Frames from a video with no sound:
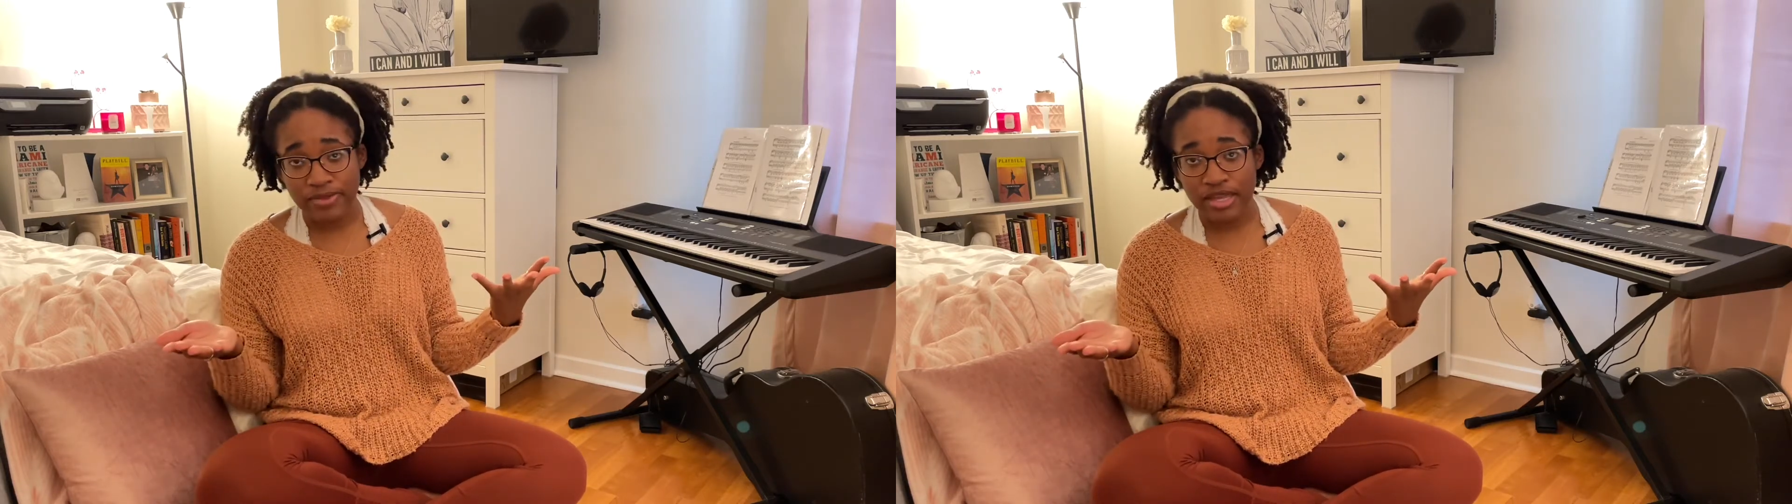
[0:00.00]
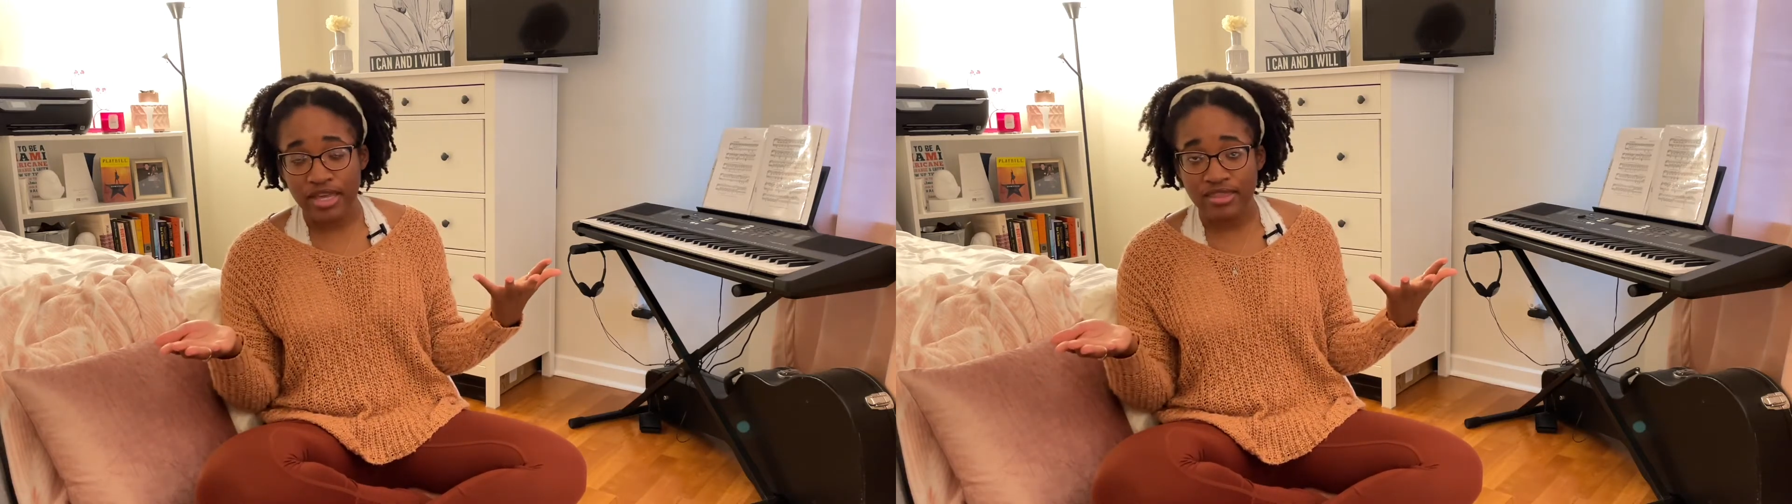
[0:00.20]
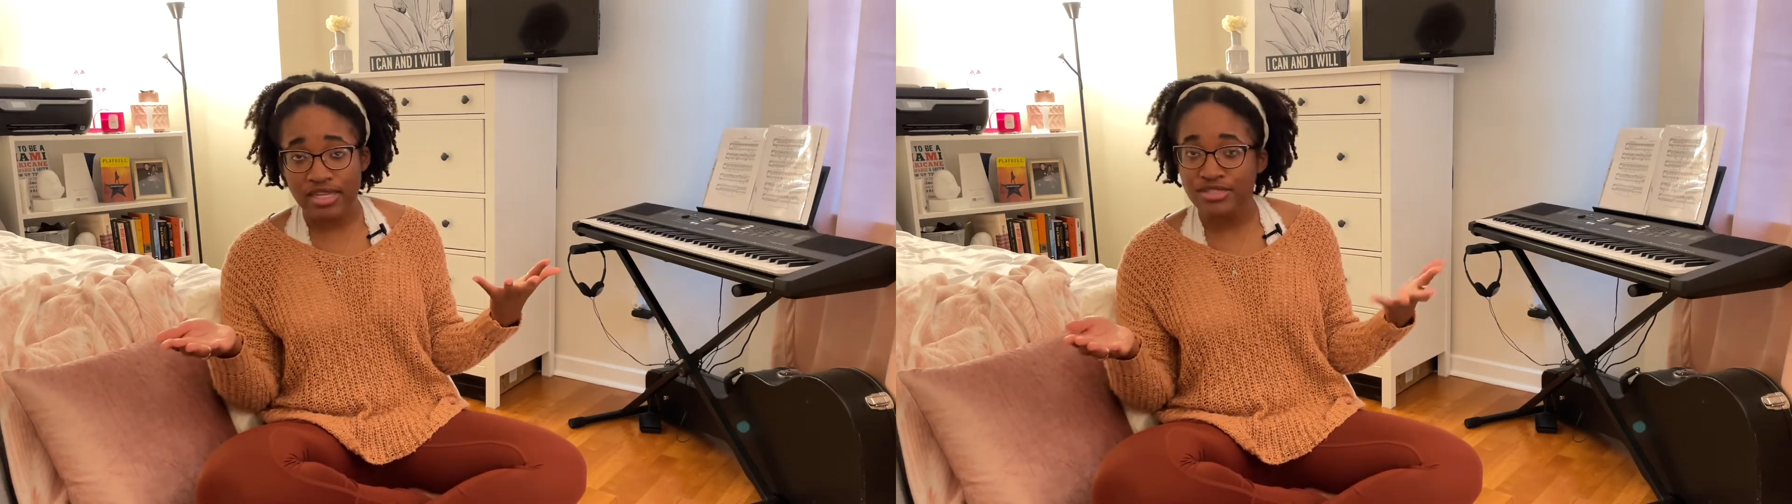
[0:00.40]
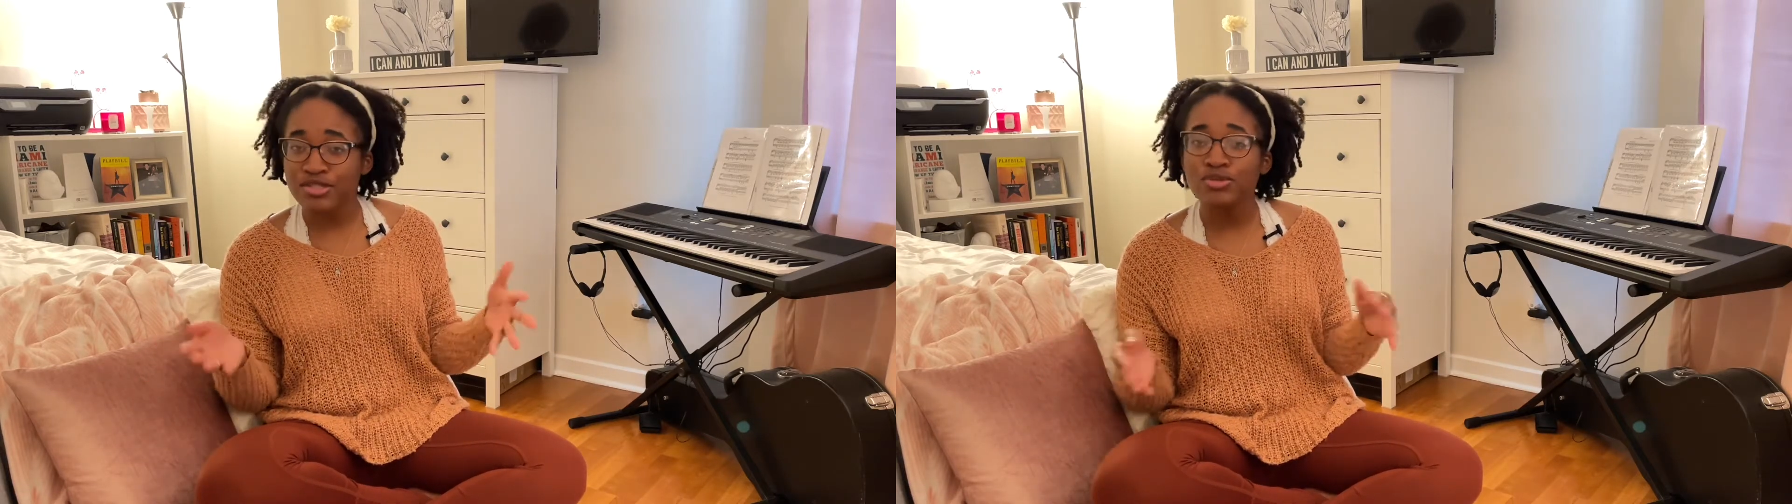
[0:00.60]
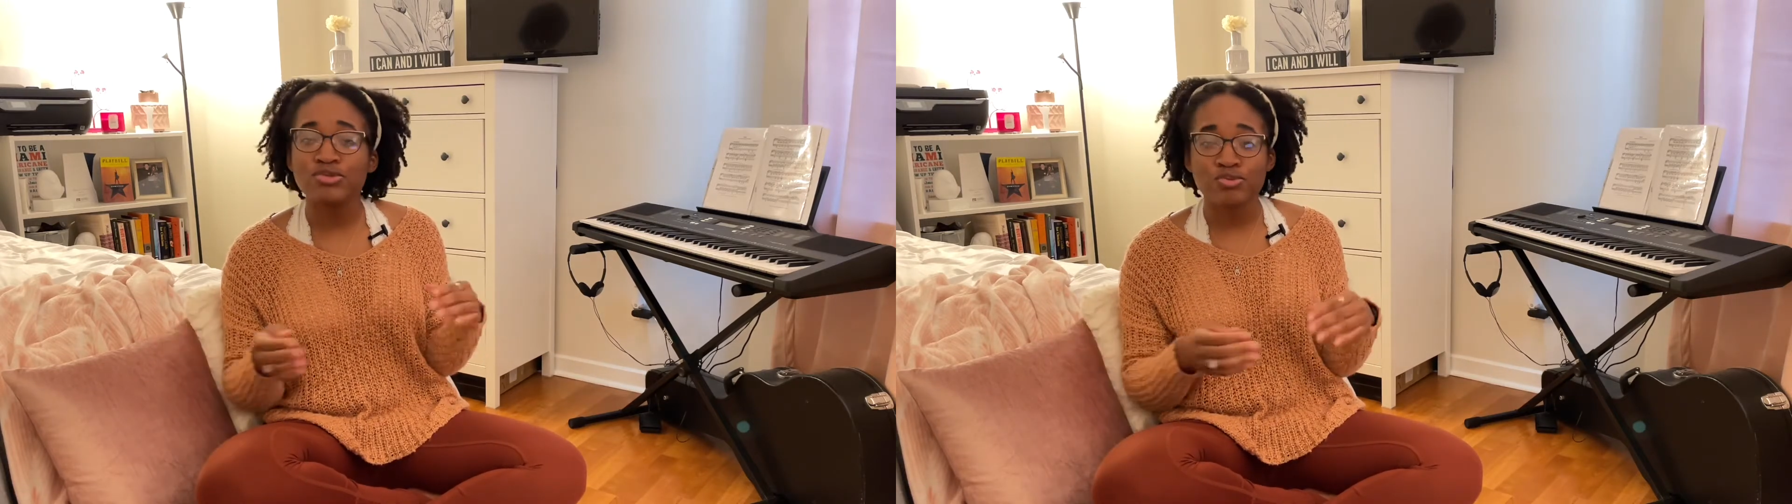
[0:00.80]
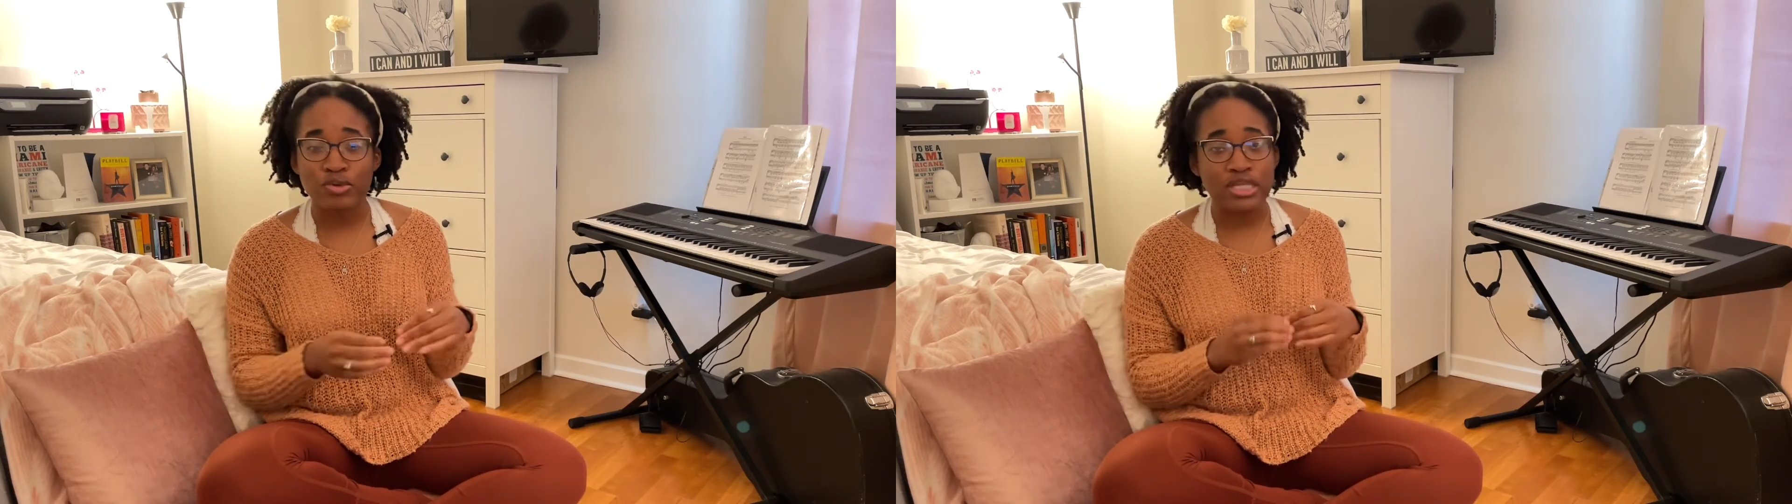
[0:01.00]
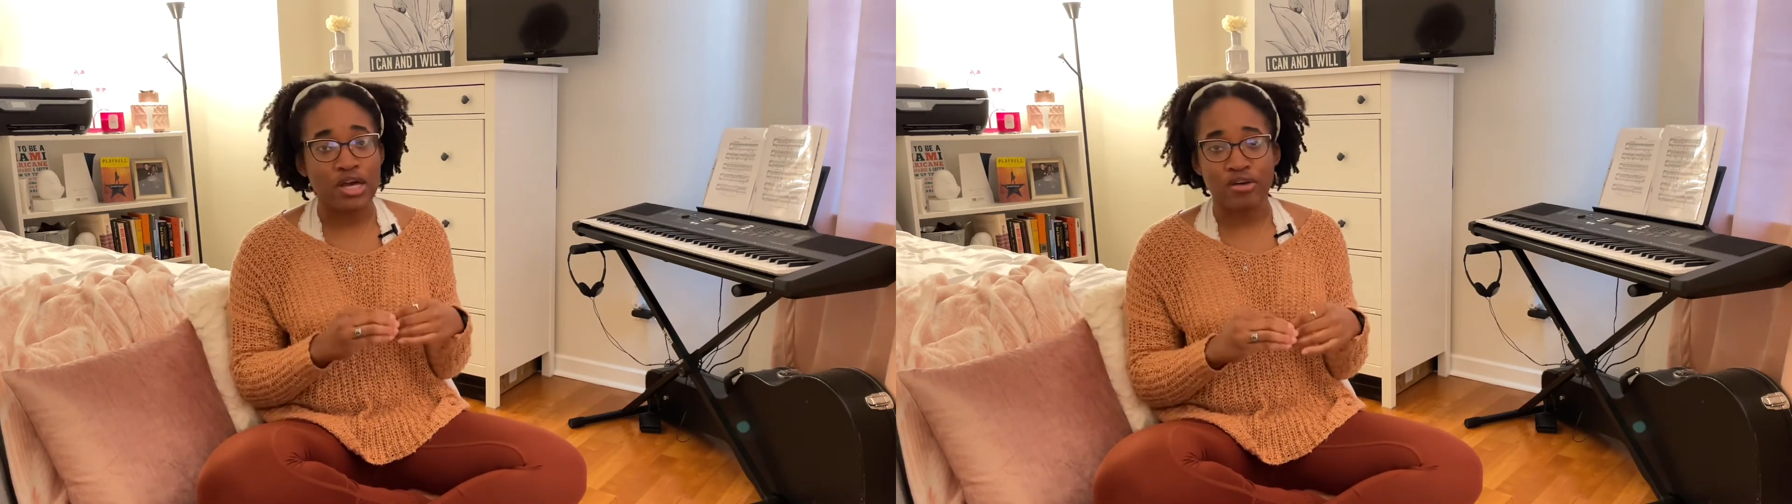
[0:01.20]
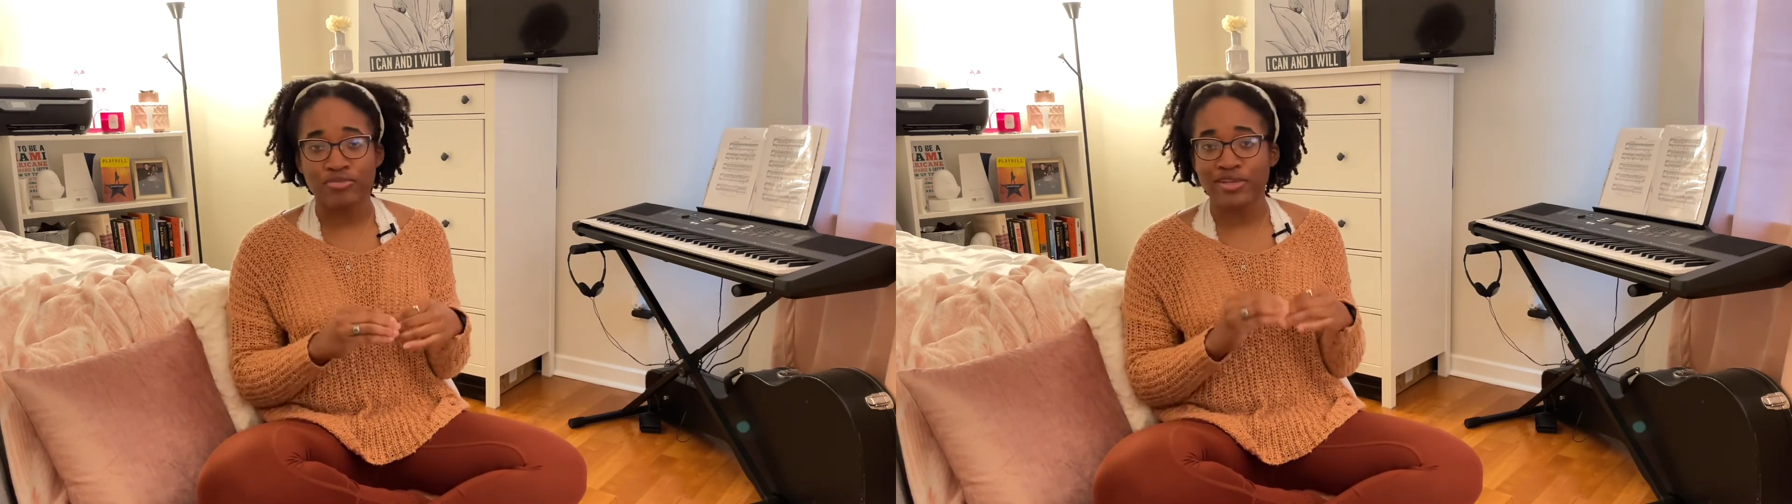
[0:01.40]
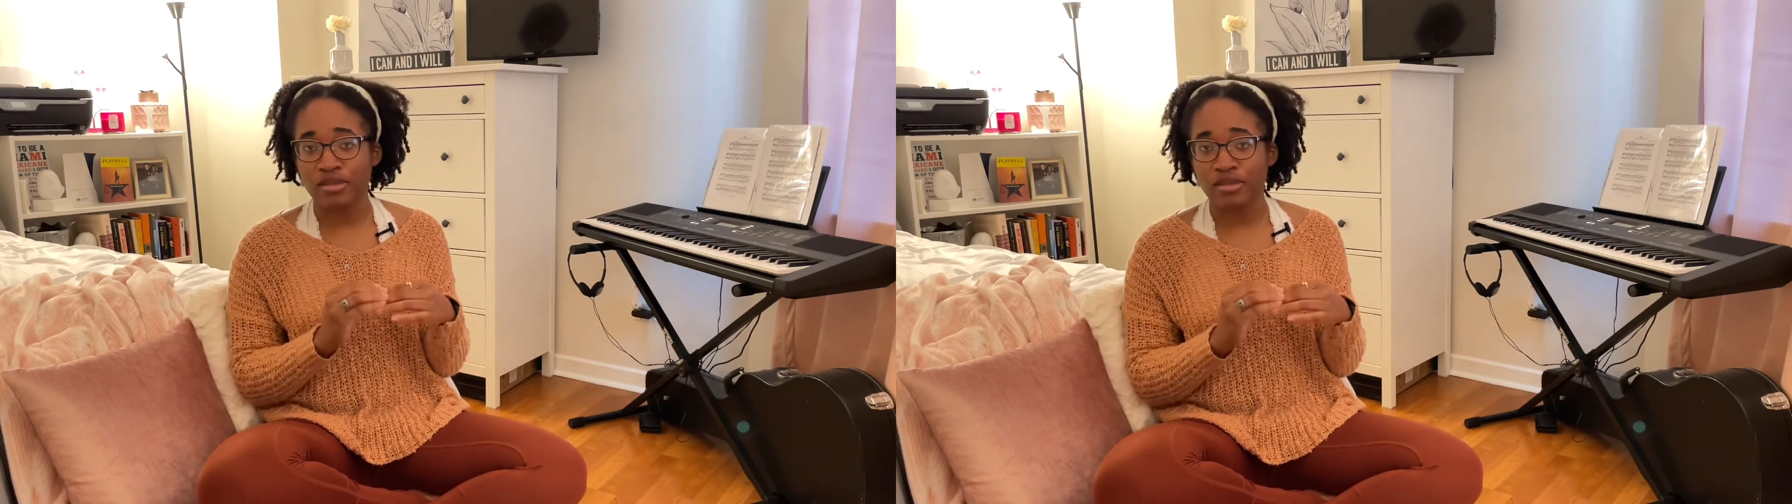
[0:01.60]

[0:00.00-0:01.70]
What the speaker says: And then see who's really offering the